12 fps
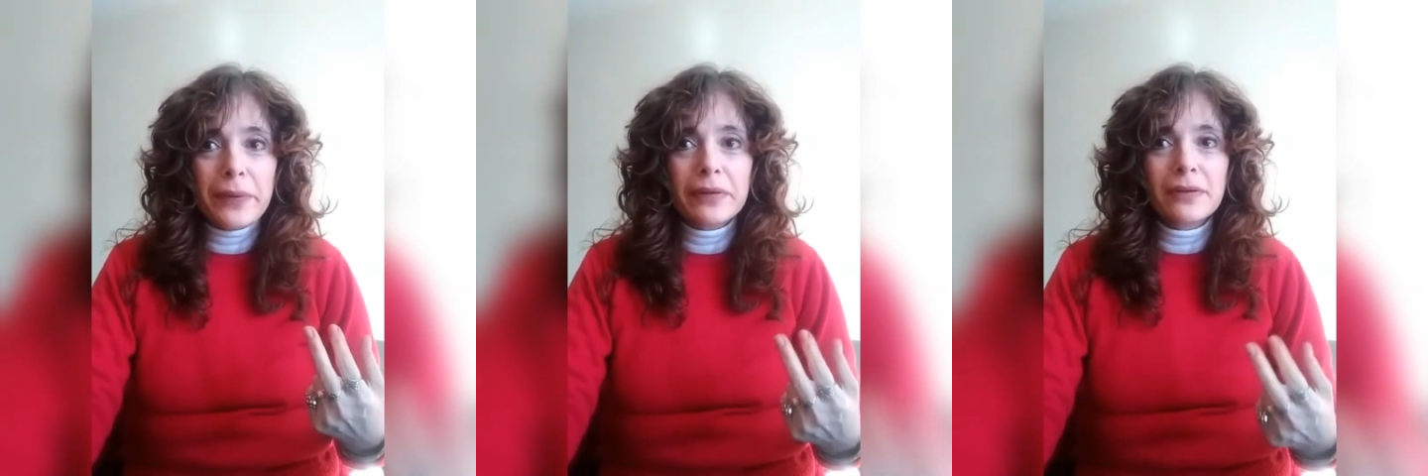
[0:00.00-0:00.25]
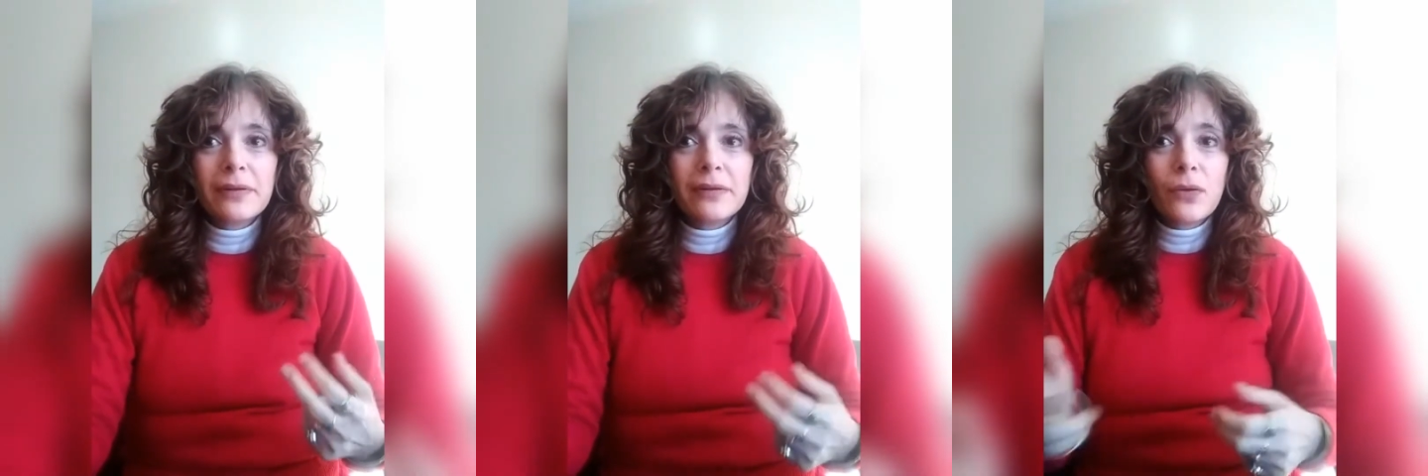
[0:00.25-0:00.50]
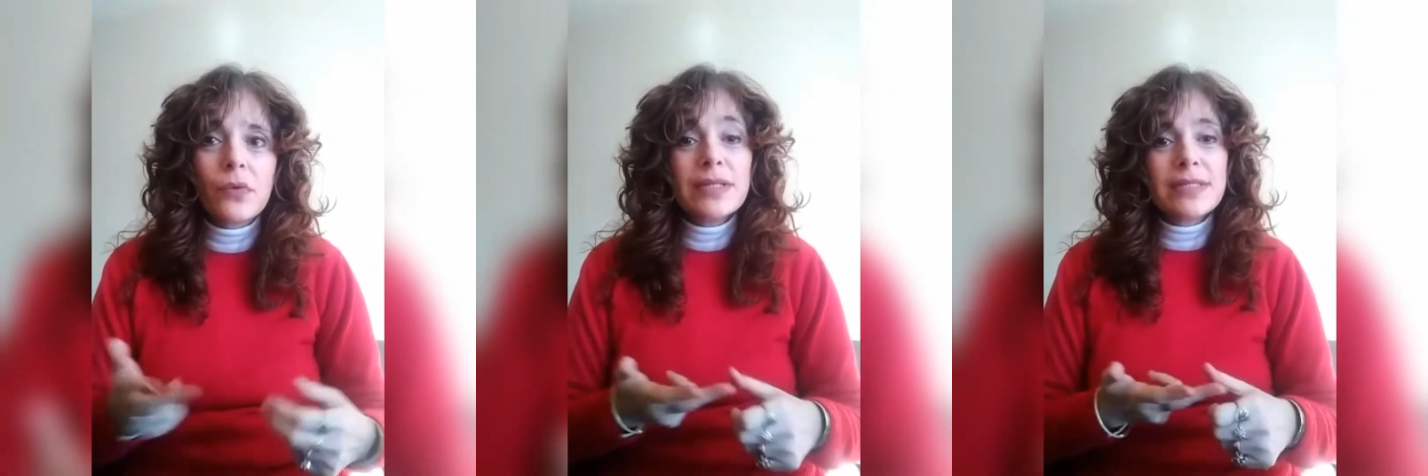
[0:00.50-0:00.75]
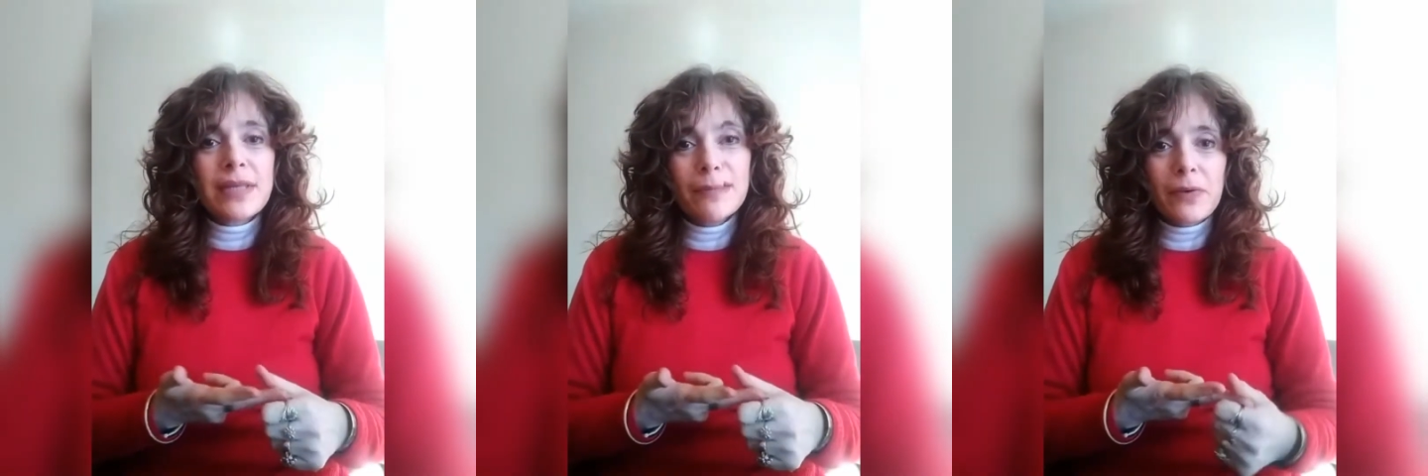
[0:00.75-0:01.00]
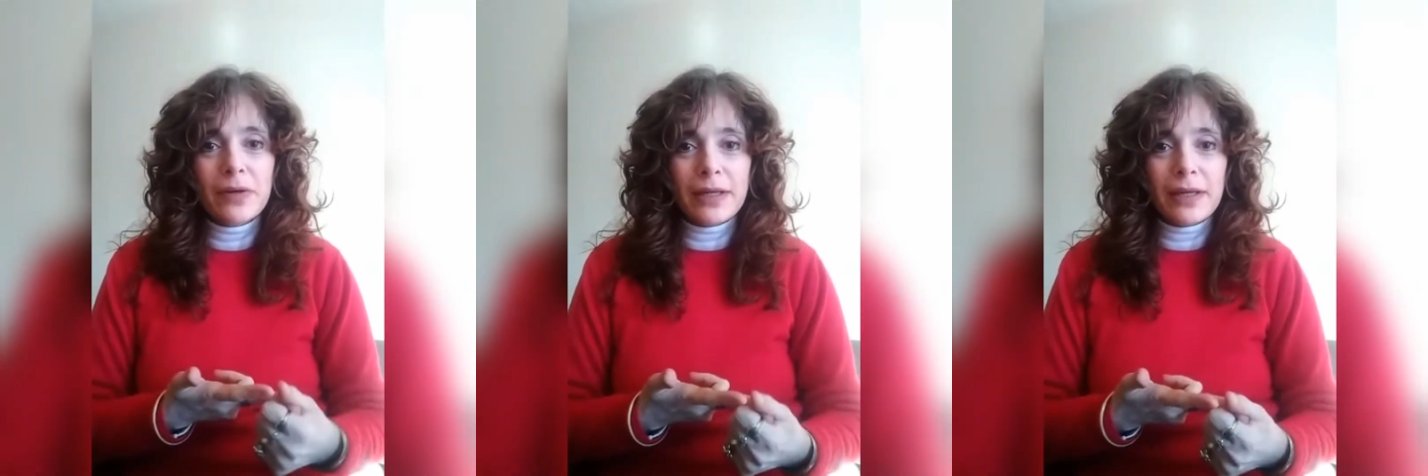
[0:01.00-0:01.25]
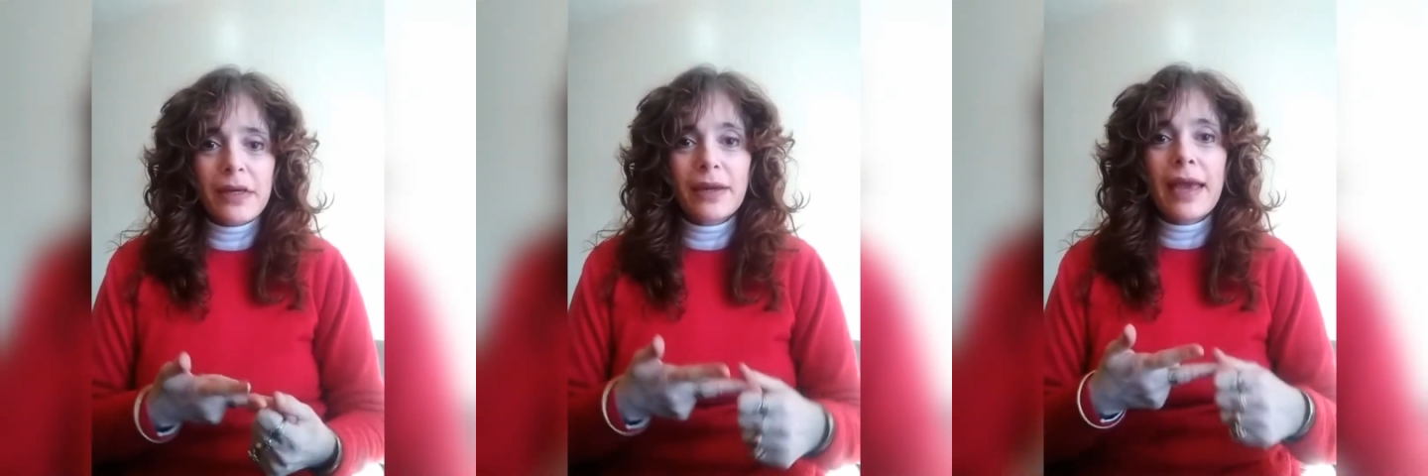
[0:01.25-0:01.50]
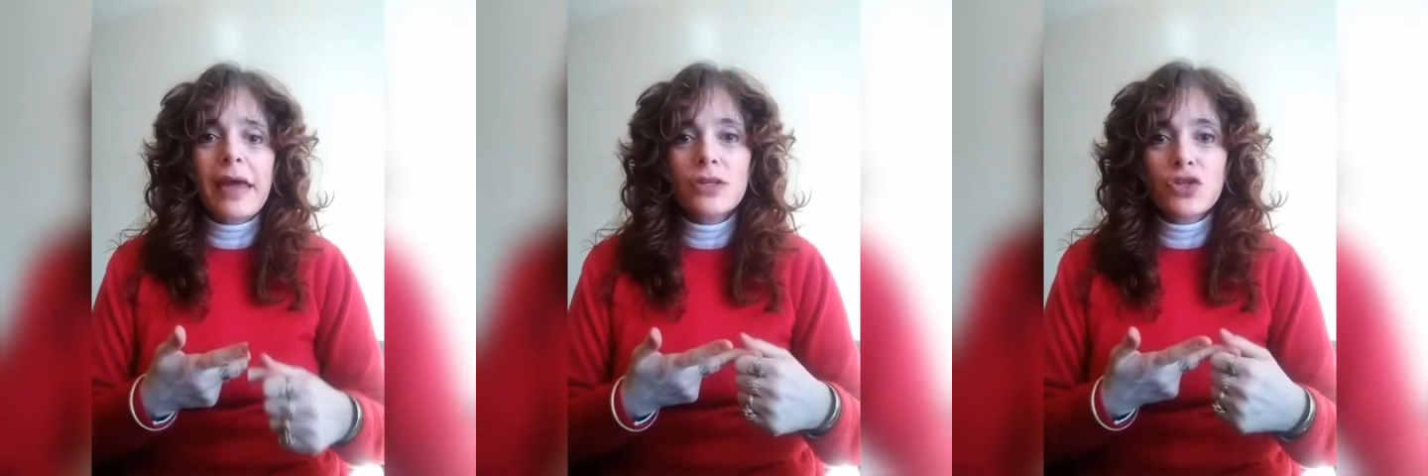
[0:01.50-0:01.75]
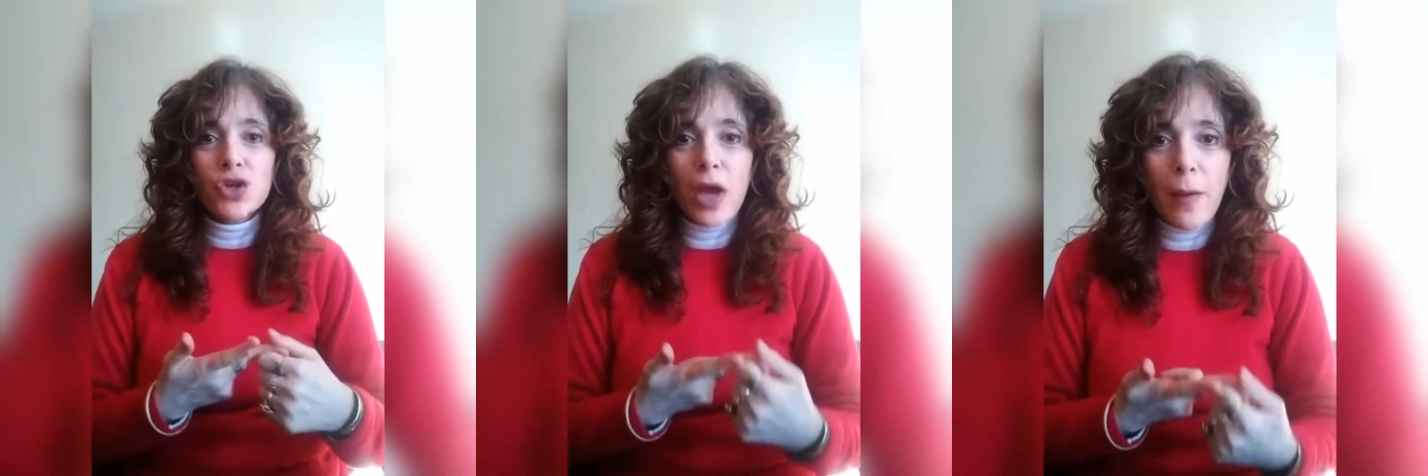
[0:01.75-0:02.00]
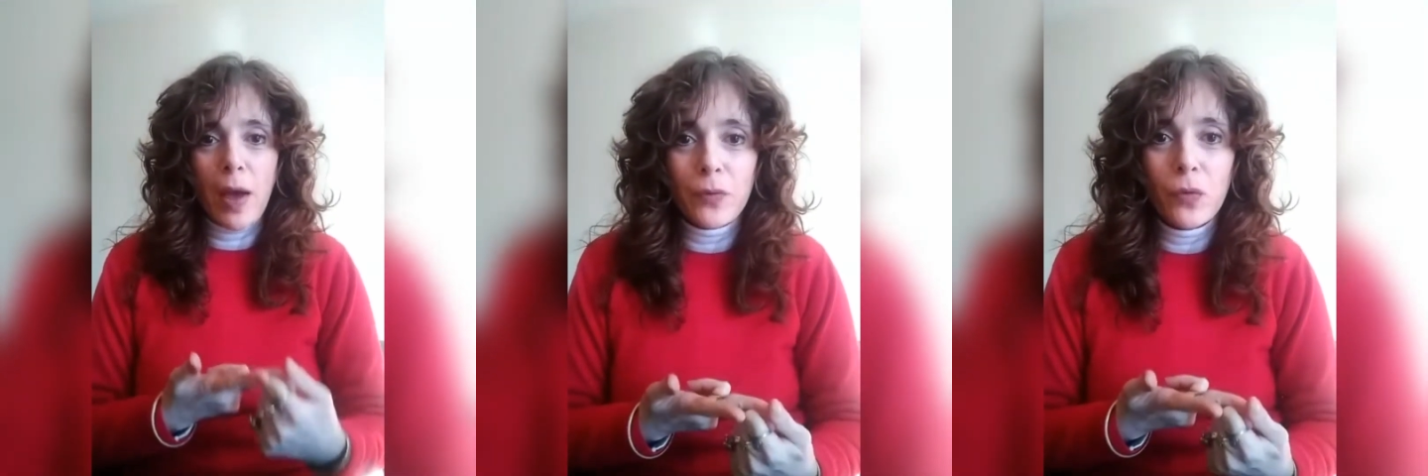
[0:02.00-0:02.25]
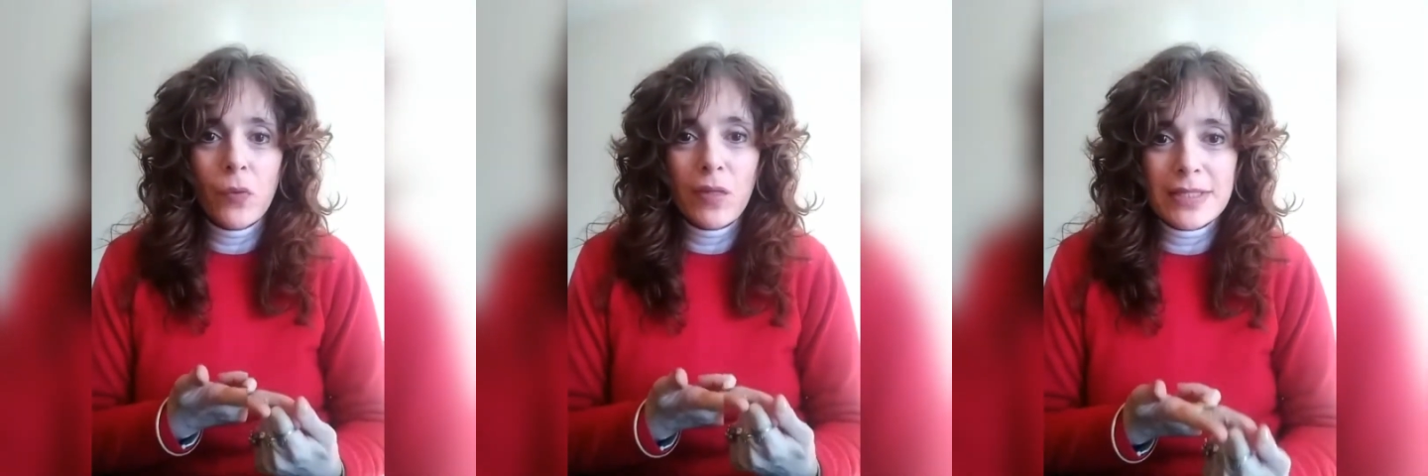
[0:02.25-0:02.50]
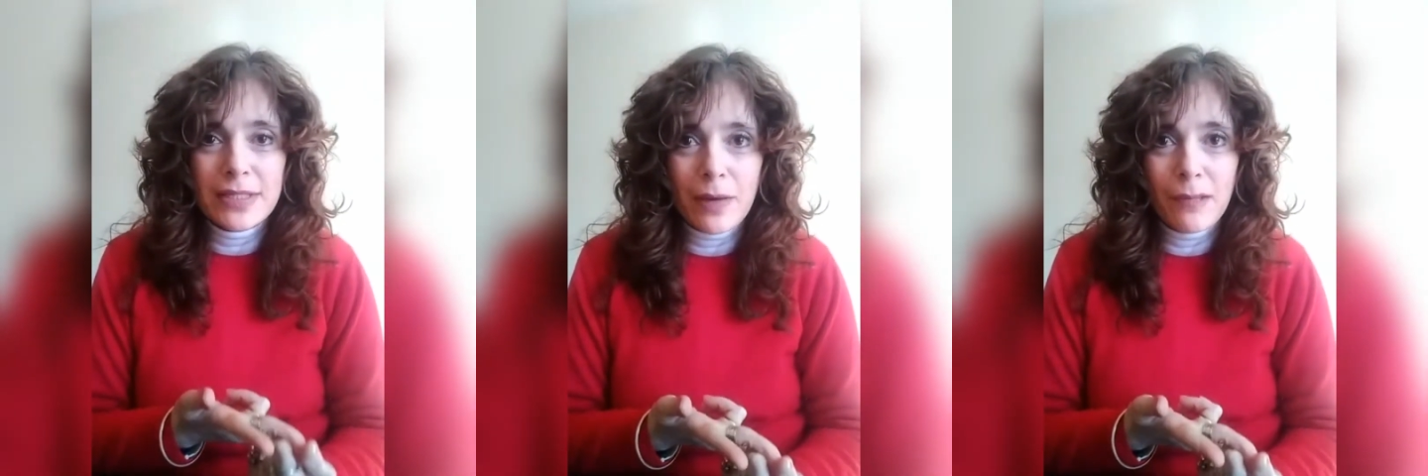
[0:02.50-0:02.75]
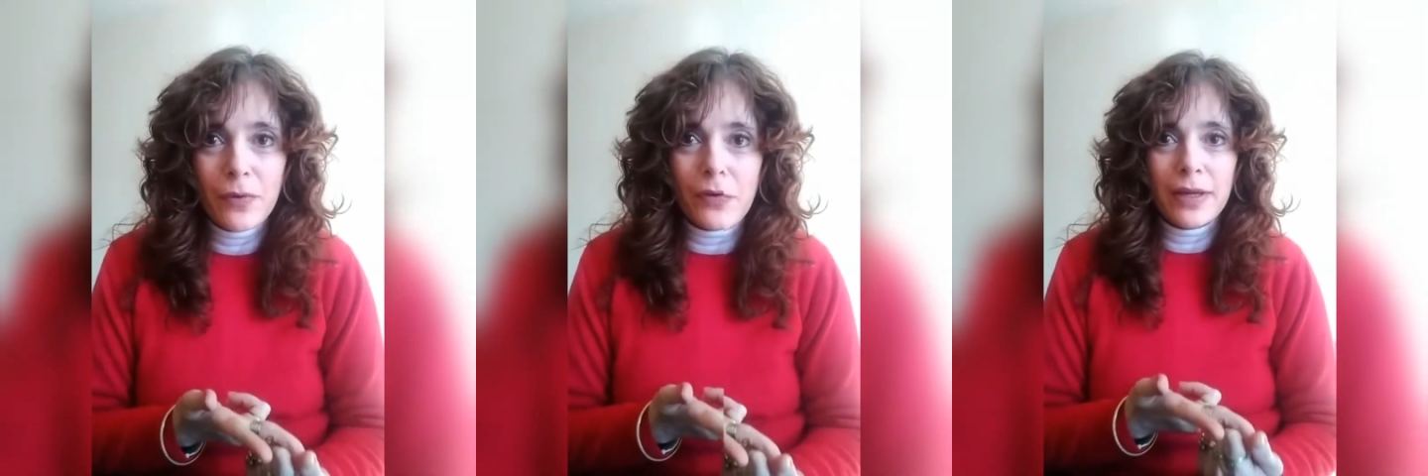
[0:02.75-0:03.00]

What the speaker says: with somebody. Catch up with somebody.